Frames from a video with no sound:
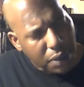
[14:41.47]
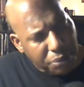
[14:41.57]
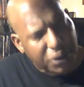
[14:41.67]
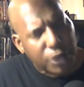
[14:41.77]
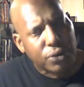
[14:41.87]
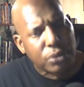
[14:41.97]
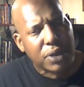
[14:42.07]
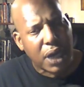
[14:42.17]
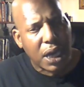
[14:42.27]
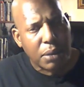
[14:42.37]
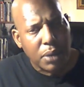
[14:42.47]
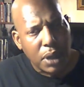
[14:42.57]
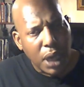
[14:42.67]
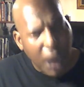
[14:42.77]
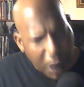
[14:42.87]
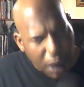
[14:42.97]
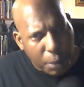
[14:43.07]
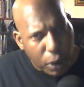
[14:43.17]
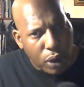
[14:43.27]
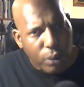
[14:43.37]
Central Time. I come
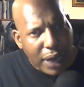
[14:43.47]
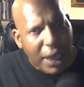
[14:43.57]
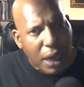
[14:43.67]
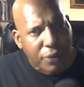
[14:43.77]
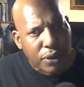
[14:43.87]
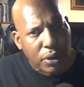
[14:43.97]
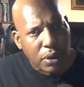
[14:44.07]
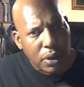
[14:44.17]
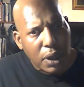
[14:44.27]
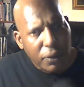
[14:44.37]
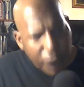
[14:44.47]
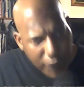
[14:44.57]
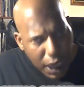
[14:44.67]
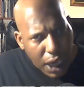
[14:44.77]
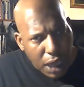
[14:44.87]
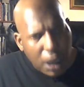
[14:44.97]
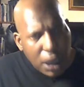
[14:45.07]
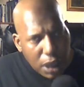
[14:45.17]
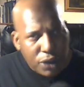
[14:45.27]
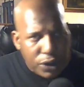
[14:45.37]
on right after for
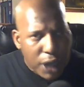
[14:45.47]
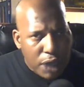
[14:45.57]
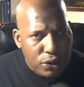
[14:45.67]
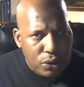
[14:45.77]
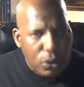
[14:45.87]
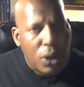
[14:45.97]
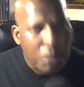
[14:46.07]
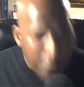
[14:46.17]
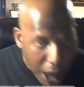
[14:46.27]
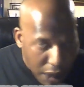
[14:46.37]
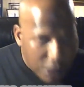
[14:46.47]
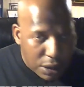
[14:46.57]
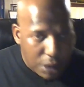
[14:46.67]
non-international boxing.